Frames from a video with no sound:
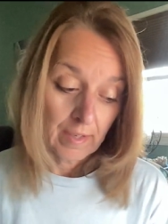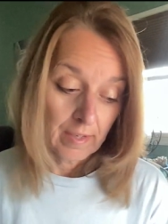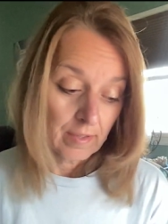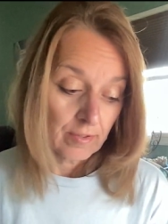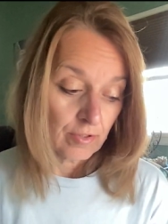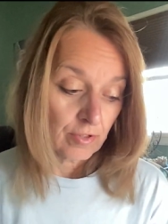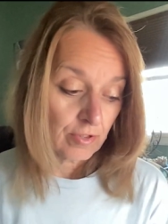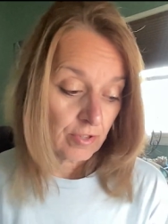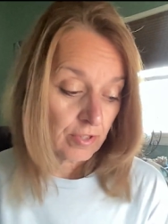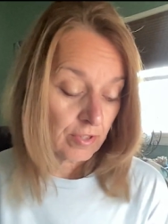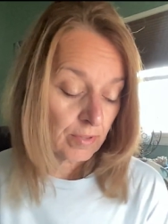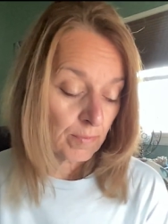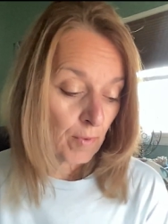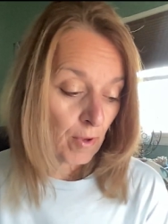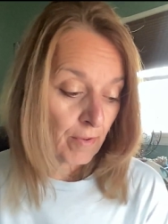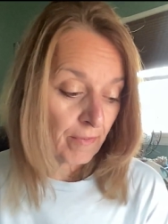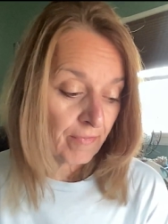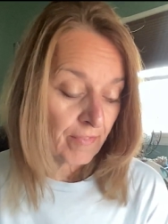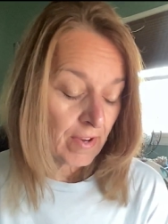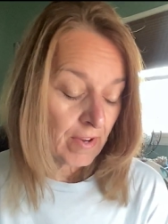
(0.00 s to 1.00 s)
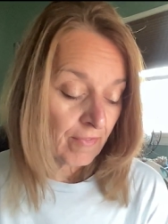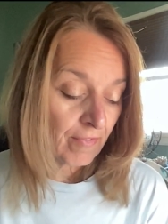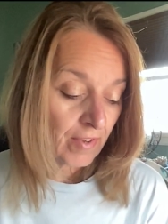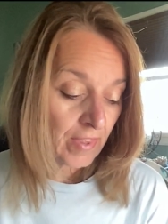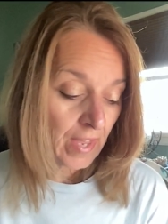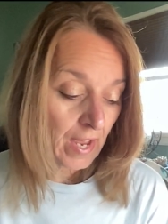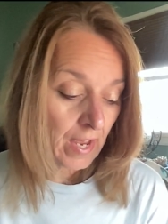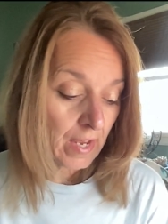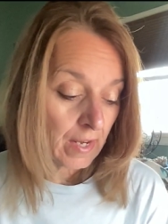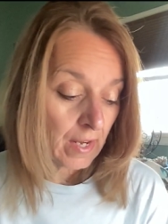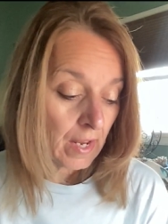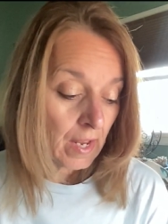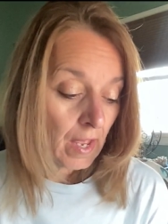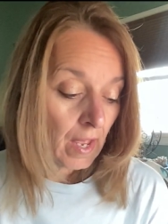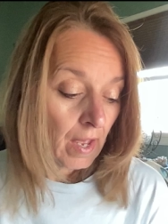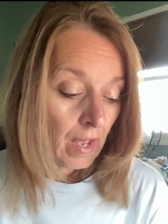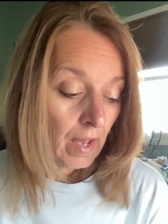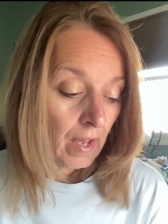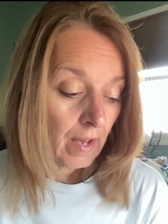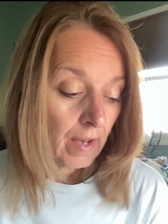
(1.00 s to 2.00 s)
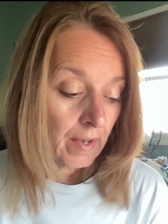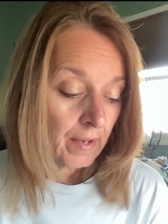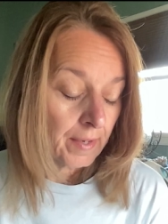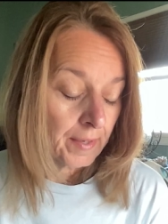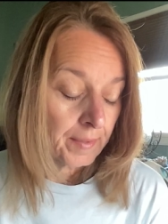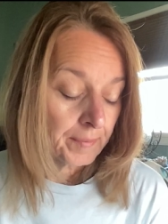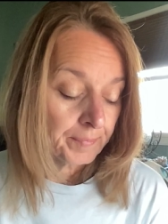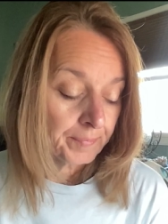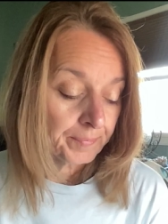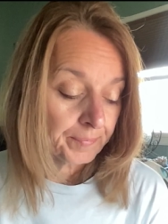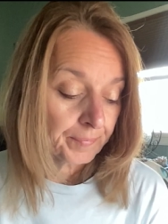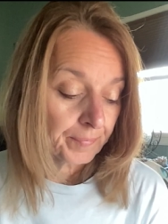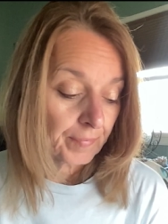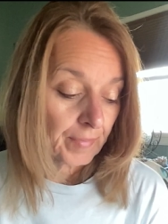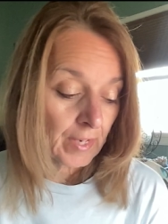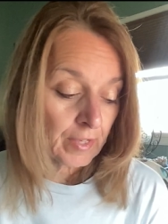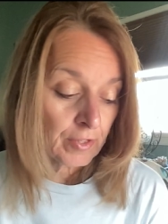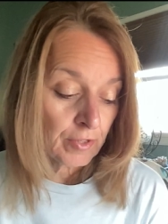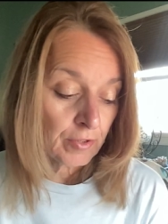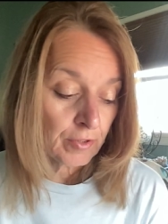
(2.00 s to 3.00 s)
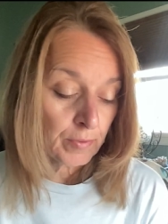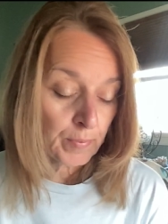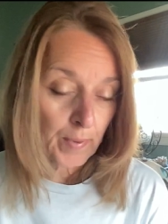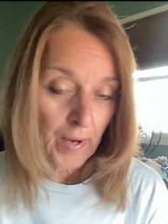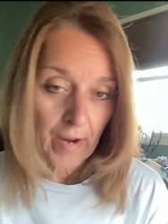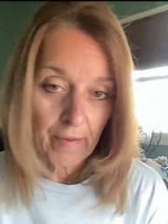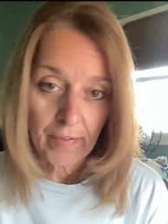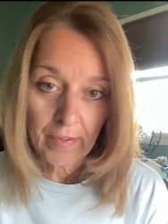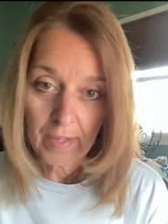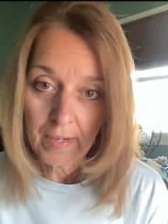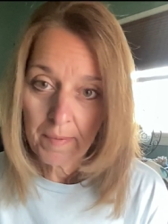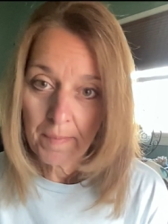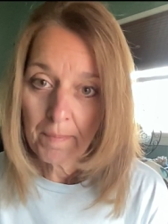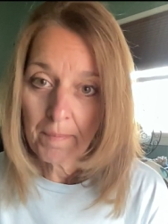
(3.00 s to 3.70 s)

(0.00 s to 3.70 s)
It's just a small fee for that. Um, I do this privately.